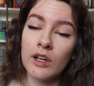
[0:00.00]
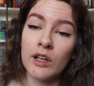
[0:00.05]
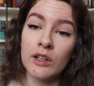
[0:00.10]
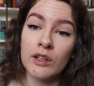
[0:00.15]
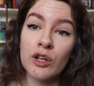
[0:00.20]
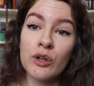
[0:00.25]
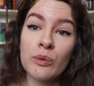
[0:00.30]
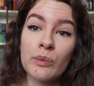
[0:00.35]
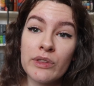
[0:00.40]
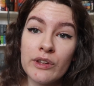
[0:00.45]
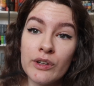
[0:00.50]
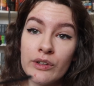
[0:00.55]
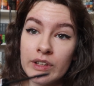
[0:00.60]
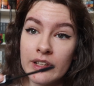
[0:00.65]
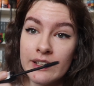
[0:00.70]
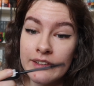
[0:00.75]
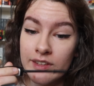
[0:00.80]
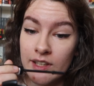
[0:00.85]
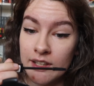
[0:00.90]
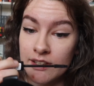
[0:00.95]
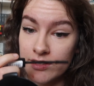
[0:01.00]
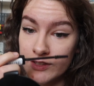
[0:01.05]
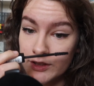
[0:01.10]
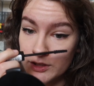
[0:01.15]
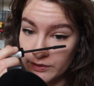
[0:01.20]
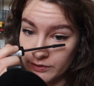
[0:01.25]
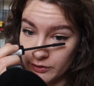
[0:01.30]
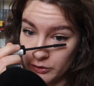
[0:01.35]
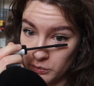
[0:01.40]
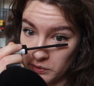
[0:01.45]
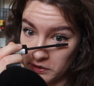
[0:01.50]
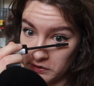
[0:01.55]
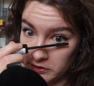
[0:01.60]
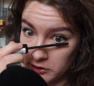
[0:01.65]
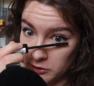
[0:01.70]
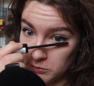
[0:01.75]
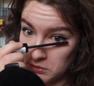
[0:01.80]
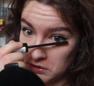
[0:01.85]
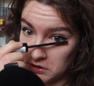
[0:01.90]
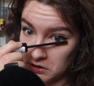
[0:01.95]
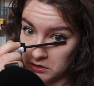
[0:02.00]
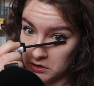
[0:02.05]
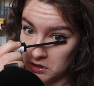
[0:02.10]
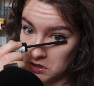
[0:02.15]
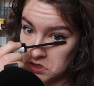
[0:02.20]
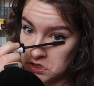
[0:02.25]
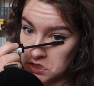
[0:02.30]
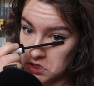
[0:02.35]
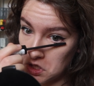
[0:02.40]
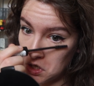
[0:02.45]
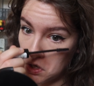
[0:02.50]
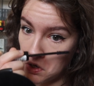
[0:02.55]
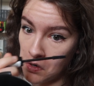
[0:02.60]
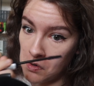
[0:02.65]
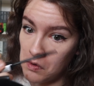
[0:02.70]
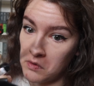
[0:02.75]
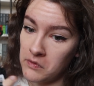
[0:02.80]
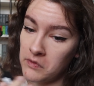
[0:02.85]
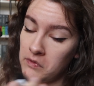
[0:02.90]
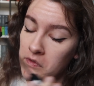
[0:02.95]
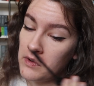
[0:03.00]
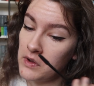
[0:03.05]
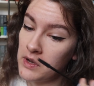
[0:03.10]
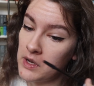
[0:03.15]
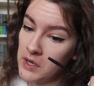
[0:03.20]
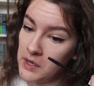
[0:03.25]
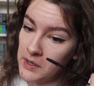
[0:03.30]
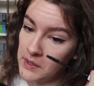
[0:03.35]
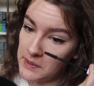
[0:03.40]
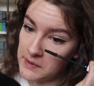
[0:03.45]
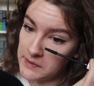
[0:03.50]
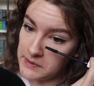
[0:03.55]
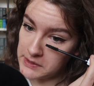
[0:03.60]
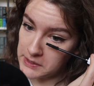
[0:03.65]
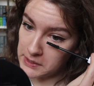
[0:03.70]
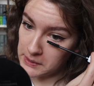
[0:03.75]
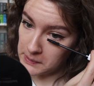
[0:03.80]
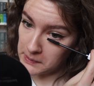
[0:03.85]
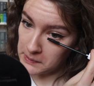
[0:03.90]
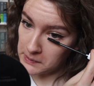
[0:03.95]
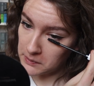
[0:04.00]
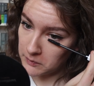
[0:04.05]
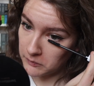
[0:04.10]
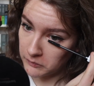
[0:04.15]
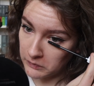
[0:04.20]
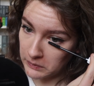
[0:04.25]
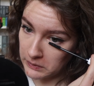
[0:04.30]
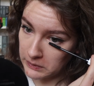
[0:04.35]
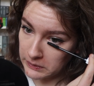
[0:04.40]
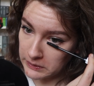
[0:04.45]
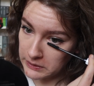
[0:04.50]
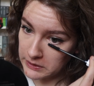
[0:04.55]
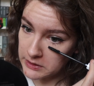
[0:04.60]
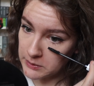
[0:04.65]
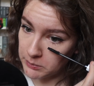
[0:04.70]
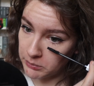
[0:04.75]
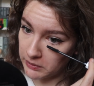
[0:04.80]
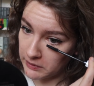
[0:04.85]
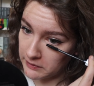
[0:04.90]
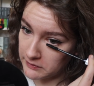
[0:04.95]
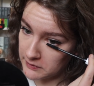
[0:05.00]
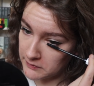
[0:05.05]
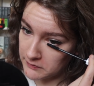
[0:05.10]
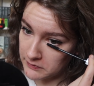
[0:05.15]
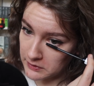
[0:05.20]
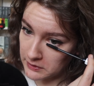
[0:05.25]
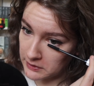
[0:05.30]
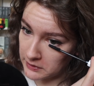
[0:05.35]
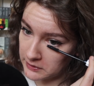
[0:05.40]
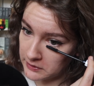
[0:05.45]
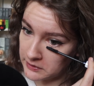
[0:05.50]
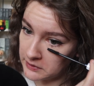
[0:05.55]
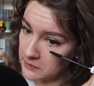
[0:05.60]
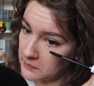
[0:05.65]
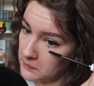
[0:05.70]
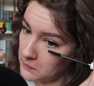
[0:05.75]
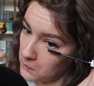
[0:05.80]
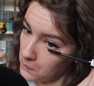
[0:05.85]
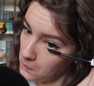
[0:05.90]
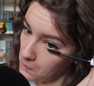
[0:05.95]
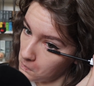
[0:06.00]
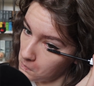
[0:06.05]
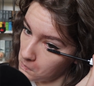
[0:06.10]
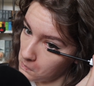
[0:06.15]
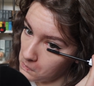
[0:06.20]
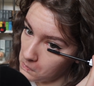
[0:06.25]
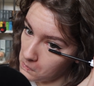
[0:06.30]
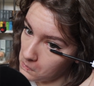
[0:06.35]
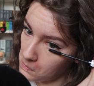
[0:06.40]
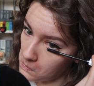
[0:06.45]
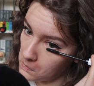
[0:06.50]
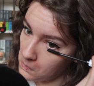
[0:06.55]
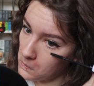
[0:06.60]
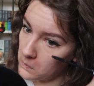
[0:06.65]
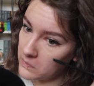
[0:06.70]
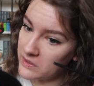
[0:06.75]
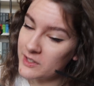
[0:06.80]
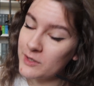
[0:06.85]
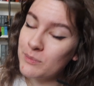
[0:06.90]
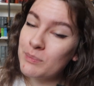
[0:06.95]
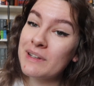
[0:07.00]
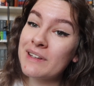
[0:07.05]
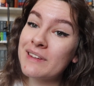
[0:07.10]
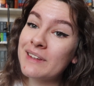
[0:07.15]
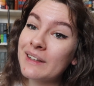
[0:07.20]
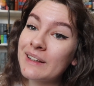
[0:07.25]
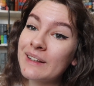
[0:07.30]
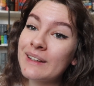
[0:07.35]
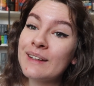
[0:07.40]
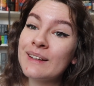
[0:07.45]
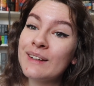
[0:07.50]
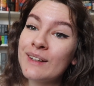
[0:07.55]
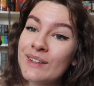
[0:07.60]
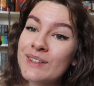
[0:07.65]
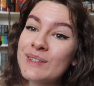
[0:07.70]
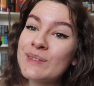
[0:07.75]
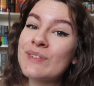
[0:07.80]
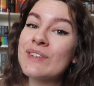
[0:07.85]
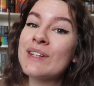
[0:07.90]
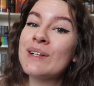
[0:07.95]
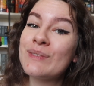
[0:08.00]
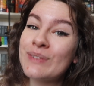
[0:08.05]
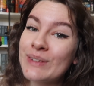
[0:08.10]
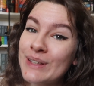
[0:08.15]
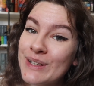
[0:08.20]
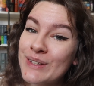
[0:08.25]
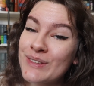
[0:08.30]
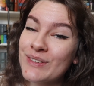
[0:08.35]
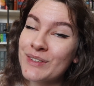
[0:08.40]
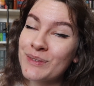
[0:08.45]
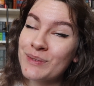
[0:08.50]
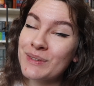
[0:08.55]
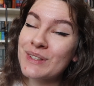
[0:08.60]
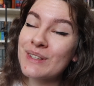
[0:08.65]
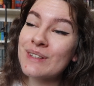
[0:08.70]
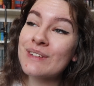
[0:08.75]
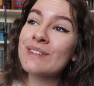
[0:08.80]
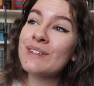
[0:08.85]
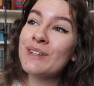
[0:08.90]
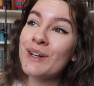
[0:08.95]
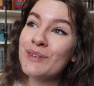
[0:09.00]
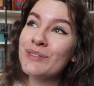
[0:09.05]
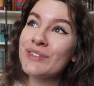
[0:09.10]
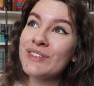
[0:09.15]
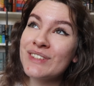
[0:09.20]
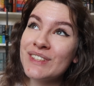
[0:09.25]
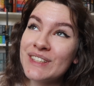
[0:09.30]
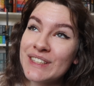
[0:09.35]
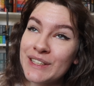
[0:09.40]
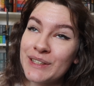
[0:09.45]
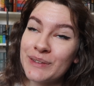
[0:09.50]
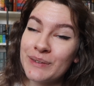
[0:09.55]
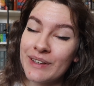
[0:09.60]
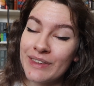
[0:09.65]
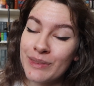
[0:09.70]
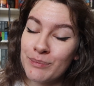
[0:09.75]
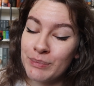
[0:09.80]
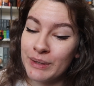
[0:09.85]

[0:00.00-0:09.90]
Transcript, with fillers: Along with all the anxiety stuff as well, there's been a lot of the really depressive side, which is basically a lot of self-hatred, which is not fun to deal with.